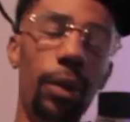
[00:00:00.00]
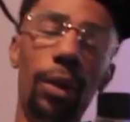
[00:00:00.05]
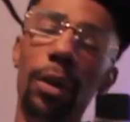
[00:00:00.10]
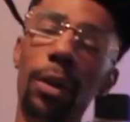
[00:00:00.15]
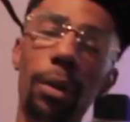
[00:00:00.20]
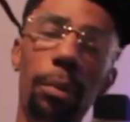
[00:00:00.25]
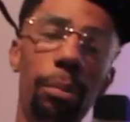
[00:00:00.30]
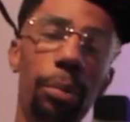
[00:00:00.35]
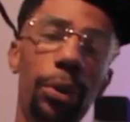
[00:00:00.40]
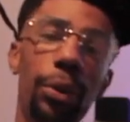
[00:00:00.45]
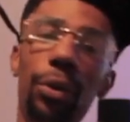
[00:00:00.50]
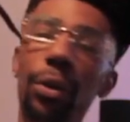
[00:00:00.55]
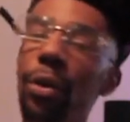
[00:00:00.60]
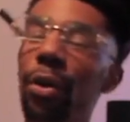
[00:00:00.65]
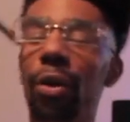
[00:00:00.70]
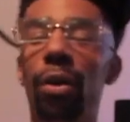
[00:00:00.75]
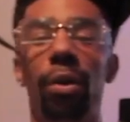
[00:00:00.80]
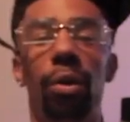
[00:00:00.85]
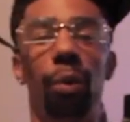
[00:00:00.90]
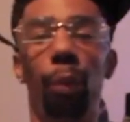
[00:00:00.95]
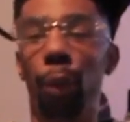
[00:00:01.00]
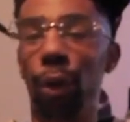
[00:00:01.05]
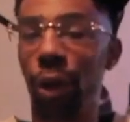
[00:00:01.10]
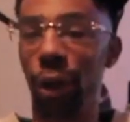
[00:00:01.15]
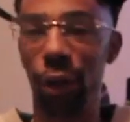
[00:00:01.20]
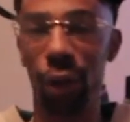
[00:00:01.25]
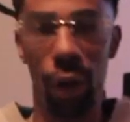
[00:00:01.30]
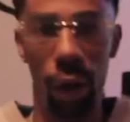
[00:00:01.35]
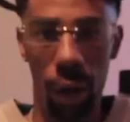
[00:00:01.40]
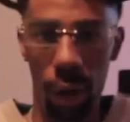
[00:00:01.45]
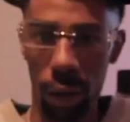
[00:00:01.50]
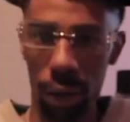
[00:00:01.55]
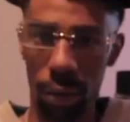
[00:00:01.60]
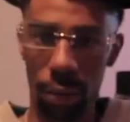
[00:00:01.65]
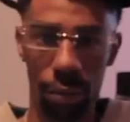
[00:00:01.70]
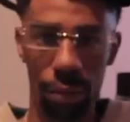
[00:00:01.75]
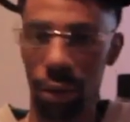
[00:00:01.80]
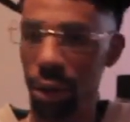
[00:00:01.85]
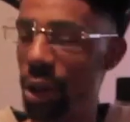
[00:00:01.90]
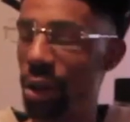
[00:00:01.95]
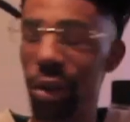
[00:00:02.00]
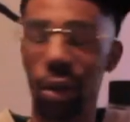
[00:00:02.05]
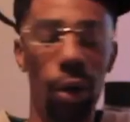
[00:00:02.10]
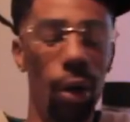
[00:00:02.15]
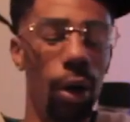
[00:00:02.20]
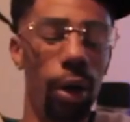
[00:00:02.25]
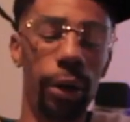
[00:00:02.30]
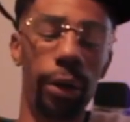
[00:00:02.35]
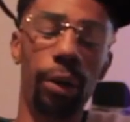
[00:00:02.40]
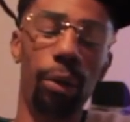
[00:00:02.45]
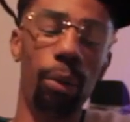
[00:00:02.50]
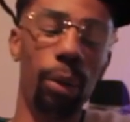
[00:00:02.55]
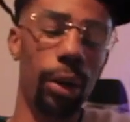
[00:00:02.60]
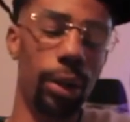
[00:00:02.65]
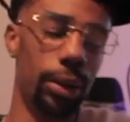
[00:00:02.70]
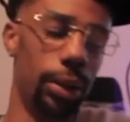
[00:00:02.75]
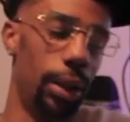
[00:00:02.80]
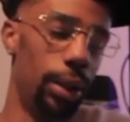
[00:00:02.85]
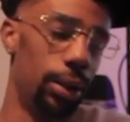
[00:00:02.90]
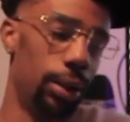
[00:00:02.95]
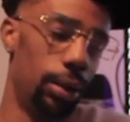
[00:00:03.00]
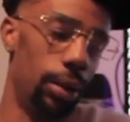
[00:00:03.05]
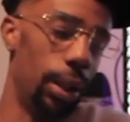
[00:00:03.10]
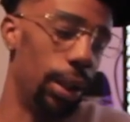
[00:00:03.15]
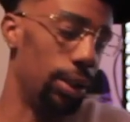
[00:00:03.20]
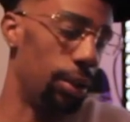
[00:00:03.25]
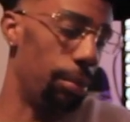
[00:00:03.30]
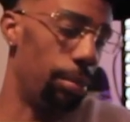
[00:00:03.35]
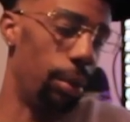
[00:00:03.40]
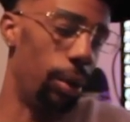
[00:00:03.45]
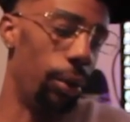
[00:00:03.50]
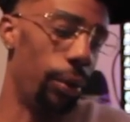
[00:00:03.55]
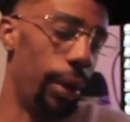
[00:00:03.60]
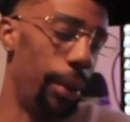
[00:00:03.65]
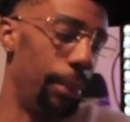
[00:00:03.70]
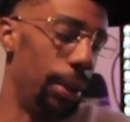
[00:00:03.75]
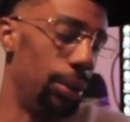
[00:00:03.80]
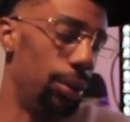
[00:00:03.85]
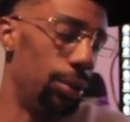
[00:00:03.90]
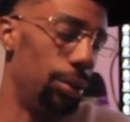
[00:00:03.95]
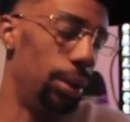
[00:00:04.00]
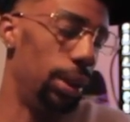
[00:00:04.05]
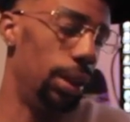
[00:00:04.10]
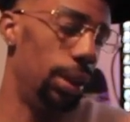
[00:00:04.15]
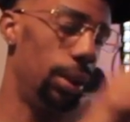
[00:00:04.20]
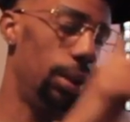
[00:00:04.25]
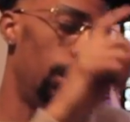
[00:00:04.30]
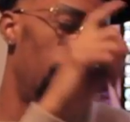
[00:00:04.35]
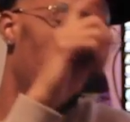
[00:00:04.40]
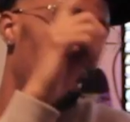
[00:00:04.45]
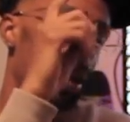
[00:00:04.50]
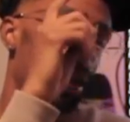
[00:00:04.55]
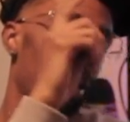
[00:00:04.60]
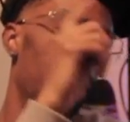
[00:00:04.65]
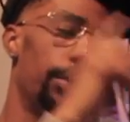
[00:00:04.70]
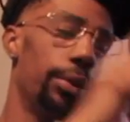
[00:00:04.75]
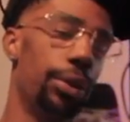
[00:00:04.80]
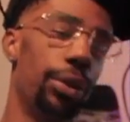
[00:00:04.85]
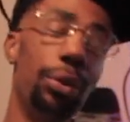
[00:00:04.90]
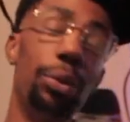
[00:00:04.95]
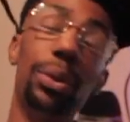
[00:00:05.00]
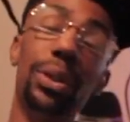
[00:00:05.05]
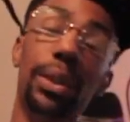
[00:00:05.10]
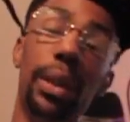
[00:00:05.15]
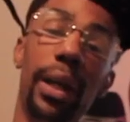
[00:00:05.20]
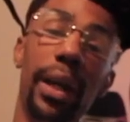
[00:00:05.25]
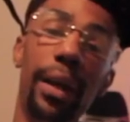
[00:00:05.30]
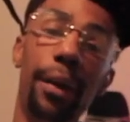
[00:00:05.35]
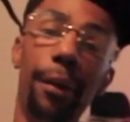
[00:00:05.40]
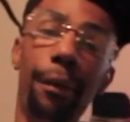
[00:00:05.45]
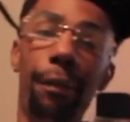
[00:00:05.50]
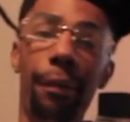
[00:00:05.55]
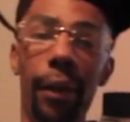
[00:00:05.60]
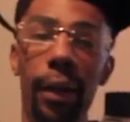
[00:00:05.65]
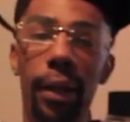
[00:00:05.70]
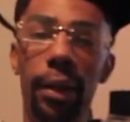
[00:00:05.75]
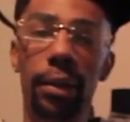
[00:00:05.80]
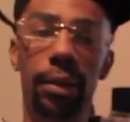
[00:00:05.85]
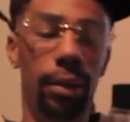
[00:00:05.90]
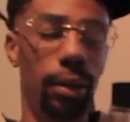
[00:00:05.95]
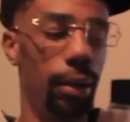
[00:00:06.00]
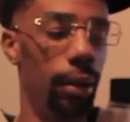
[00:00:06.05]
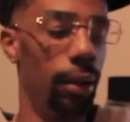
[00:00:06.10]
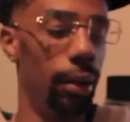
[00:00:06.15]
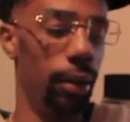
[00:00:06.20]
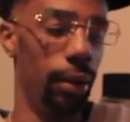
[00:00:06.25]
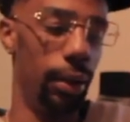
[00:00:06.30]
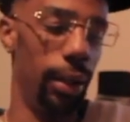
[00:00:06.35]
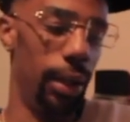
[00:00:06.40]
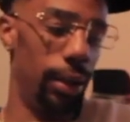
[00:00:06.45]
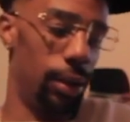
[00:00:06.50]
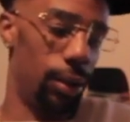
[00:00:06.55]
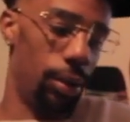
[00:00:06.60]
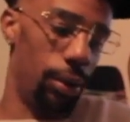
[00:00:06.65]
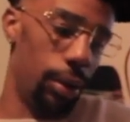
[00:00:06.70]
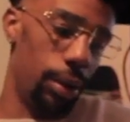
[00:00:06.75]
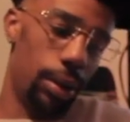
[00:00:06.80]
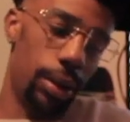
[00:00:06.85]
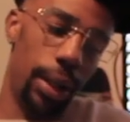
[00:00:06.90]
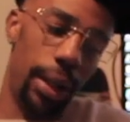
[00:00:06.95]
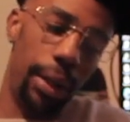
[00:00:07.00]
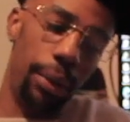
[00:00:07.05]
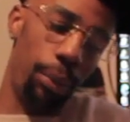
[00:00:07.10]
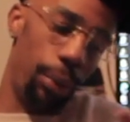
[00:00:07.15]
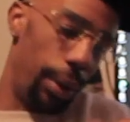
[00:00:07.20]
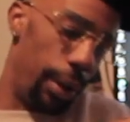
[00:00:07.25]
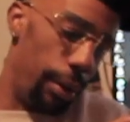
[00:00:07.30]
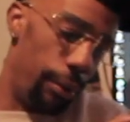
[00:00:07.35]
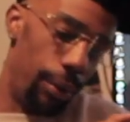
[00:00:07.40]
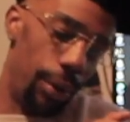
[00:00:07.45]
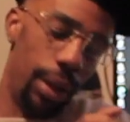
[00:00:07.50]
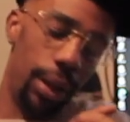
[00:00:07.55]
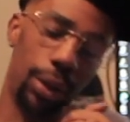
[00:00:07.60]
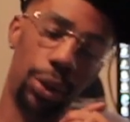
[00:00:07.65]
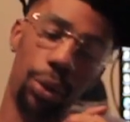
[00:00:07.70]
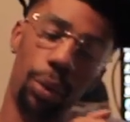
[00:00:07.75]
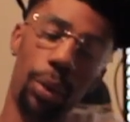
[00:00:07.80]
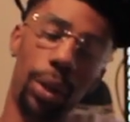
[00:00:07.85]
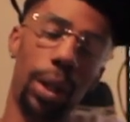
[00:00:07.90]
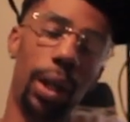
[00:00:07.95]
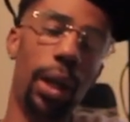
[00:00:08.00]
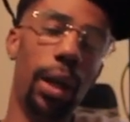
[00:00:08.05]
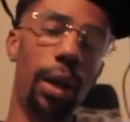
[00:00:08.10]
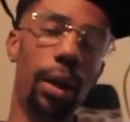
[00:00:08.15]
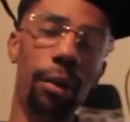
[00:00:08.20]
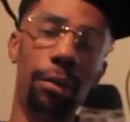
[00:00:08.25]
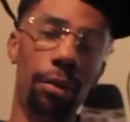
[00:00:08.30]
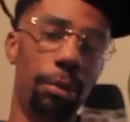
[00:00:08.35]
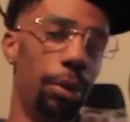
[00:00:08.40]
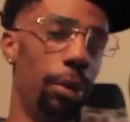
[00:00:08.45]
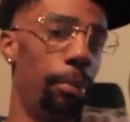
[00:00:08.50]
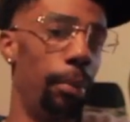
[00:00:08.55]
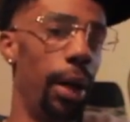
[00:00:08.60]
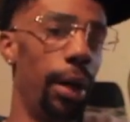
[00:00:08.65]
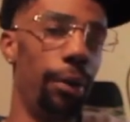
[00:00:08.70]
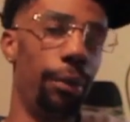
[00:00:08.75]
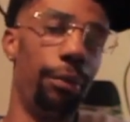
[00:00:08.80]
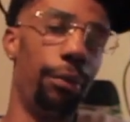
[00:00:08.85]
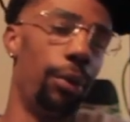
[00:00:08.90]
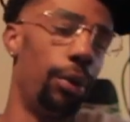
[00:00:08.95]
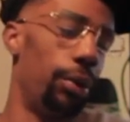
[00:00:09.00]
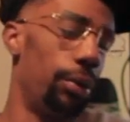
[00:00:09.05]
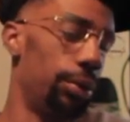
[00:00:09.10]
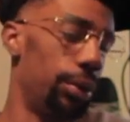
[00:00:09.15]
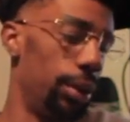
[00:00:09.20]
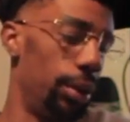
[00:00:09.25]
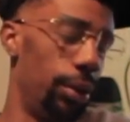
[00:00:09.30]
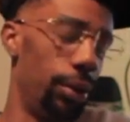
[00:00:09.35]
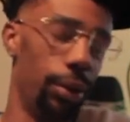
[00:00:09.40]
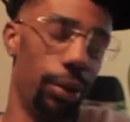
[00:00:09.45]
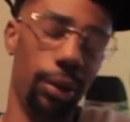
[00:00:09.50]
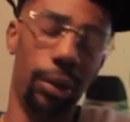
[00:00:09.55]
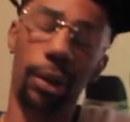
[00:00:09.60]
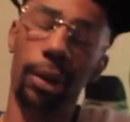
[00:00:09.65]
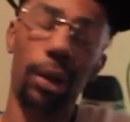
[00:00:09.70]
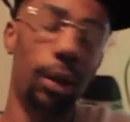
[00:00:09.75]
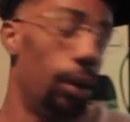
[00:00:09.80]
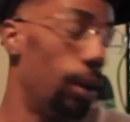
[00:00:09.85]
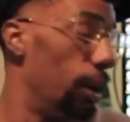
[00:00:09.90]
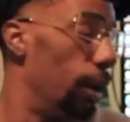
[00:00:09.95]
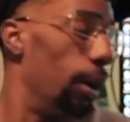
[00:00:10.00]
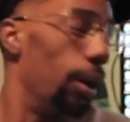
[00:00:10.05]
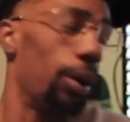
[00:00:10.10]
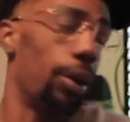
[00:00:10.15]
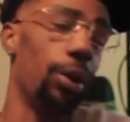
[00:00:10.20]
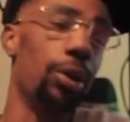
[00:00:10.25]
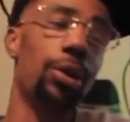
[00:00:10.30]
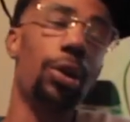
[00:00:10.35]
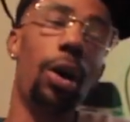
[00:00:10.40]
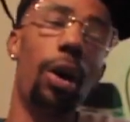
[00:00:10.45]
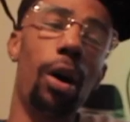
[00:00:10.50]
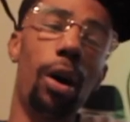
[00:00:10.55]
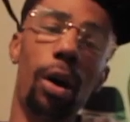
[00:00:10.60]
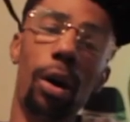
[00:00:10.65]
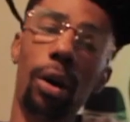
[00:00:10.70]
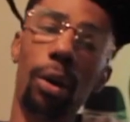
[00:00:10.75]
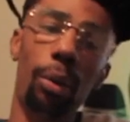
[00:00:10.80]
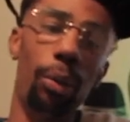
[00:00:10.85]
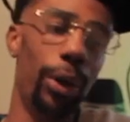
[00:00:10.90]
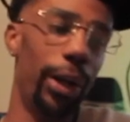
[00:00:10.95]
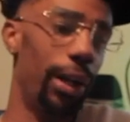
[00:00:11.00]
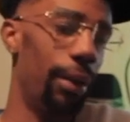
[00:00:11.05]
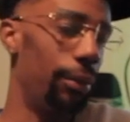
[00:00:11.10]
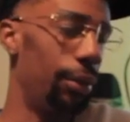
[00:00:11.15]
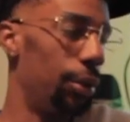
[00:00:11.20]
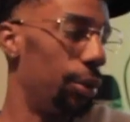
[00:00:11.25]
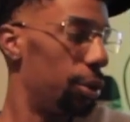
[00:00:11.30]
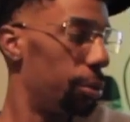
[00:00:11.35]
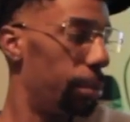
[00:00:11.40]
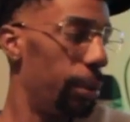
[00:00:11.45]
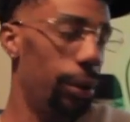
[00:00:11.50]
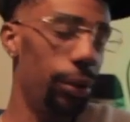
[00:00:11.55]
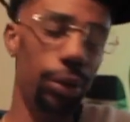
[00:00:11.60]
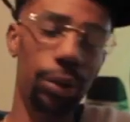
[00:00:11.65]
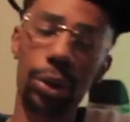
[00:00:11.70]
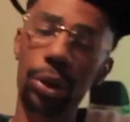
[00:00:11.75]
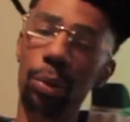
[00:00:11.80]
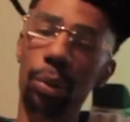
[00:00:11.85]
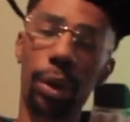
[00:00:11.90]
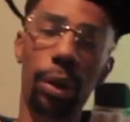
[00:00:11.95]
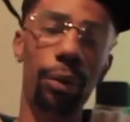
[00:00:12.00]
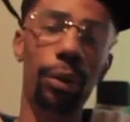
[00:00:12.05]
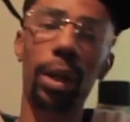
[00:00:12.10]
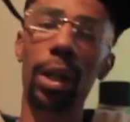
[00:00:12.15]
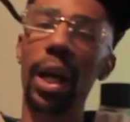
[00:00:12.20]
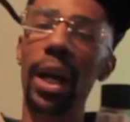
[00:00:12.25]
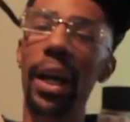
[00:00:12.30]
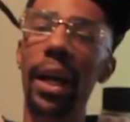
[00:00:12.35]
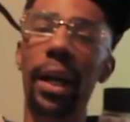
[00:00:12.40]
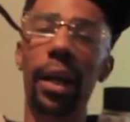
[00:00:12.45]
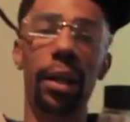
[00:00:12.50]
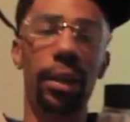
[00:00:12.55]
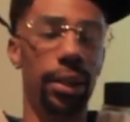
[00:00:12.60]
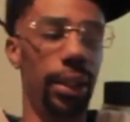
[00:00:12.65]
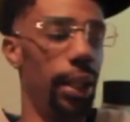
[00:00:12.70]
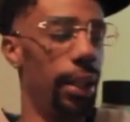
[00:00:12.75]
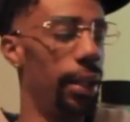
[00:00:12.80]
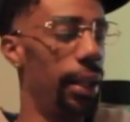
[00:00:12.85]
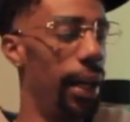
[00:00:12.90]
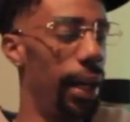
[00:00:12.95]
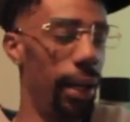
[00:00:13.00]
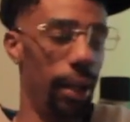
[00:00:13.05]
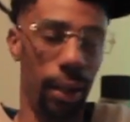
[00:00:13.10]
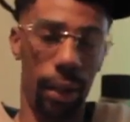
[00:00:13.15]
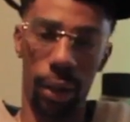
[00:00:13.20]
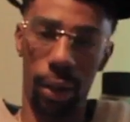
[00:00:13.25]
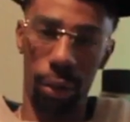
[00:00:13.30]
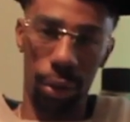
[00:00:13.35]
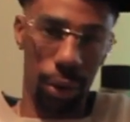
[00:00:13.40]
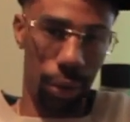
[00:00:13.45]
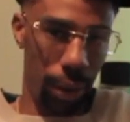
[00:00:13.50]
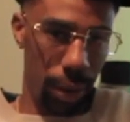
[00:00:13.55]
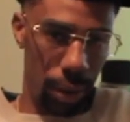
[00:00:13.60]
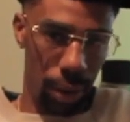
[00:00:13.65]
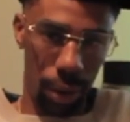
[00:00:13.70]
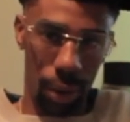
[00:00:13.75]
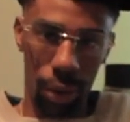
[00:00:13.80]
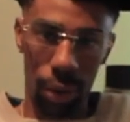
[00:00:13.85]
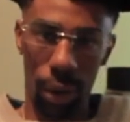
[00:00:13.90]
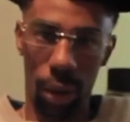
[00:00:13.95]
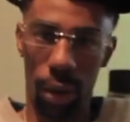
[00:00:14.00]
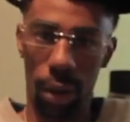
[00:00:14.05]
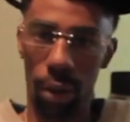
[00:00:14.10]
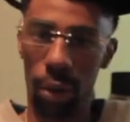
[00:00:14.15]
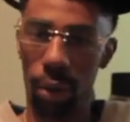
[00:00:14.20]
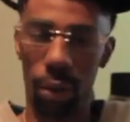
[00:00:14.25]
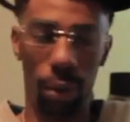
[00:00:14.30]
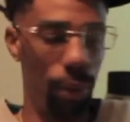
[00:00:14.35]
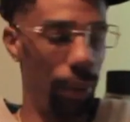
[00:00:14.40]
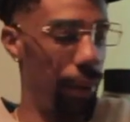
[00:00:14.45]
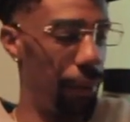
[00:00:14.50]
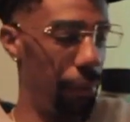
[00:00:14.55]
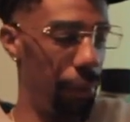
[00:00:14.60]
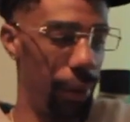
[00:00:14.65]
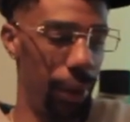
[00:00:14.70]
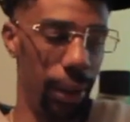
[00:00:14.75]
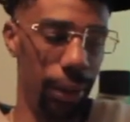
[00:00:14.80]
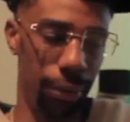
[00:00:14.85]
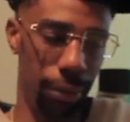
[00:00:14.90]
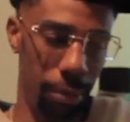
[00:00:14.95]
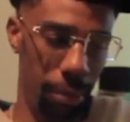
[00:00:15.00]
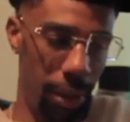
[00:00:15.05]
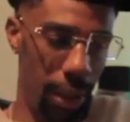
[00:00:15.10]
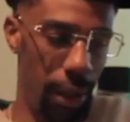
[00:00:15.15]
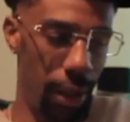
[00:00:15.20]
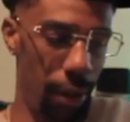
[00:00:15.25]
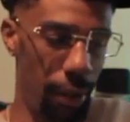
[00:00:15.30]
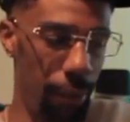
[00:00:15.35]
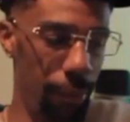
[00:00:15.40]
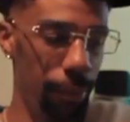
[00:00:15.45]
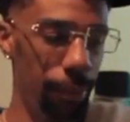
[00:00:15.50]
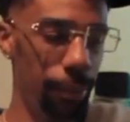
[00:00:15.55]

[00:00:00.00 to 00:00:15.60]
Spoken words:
Computer with a DAW, digital audio workstation. That's the program that you need. 2 is the interface. That's going to take whatever that you're relaying from your microphone to your guitar or whatever your speakers you want to relay, and take that and go straight to the DAW or whatever it is from there.